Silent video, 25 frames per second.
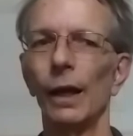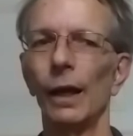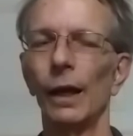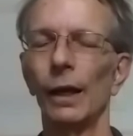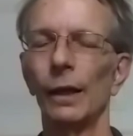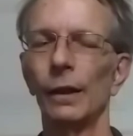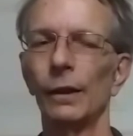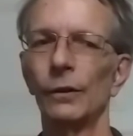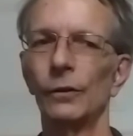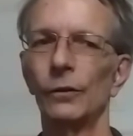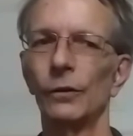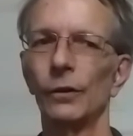
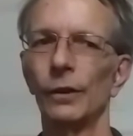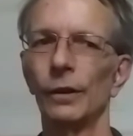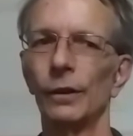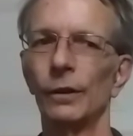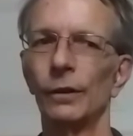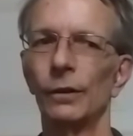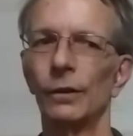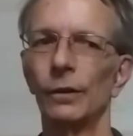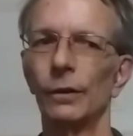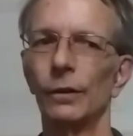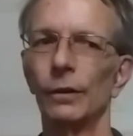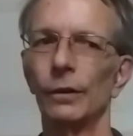And he said,
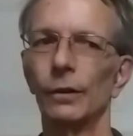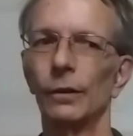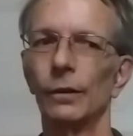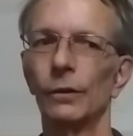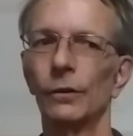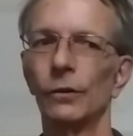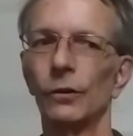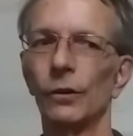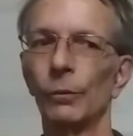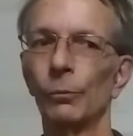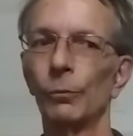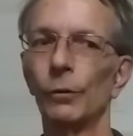
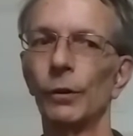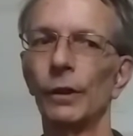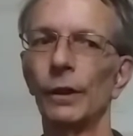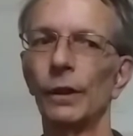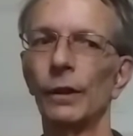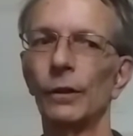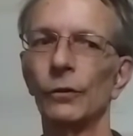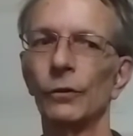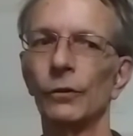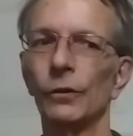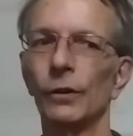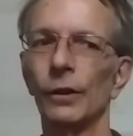something
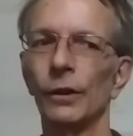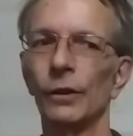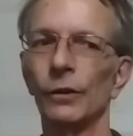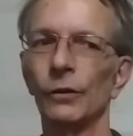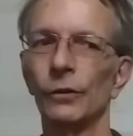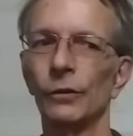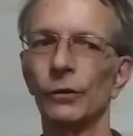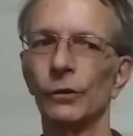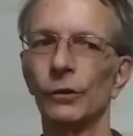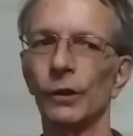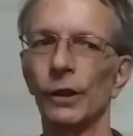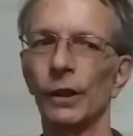else,
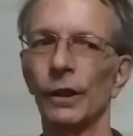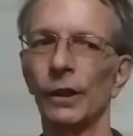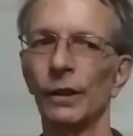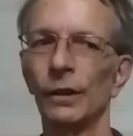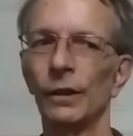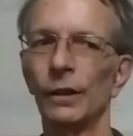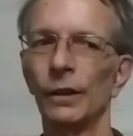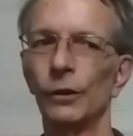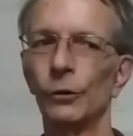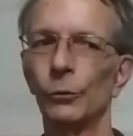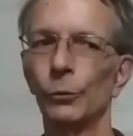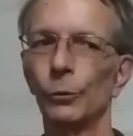Cousin
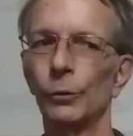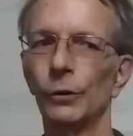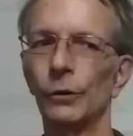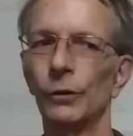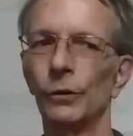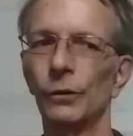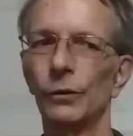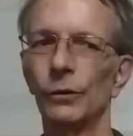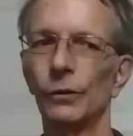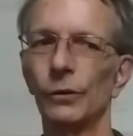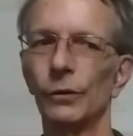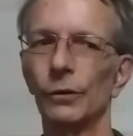John. This
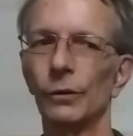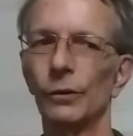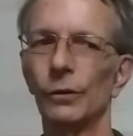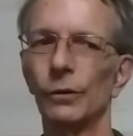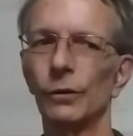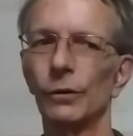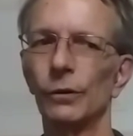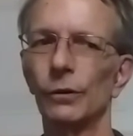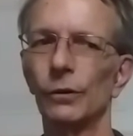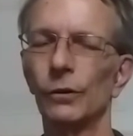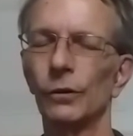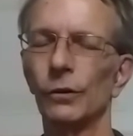was
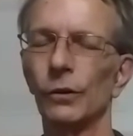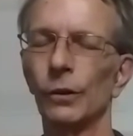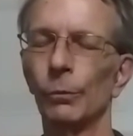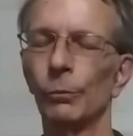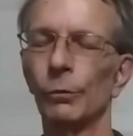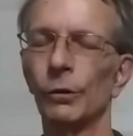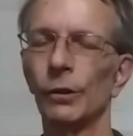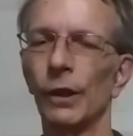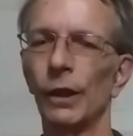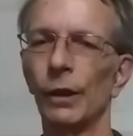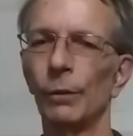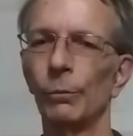
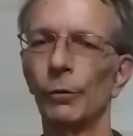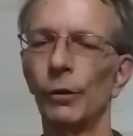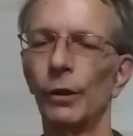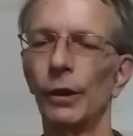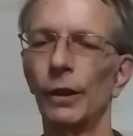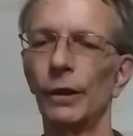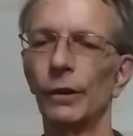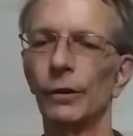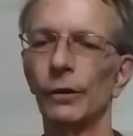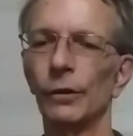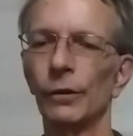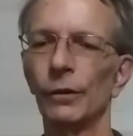sometime
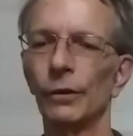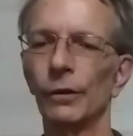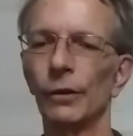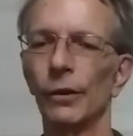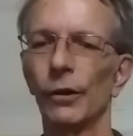later.